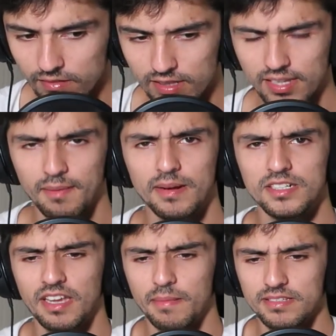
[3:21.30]
think I might
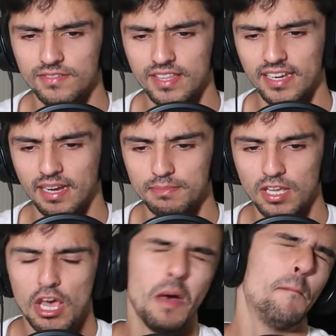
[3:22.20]
just give myself the
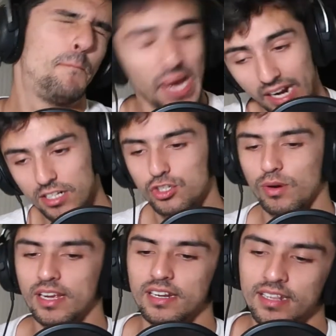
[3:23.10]
hiccups.
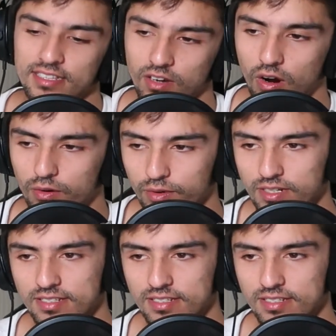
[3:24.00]
Penetrated. That's a hard word to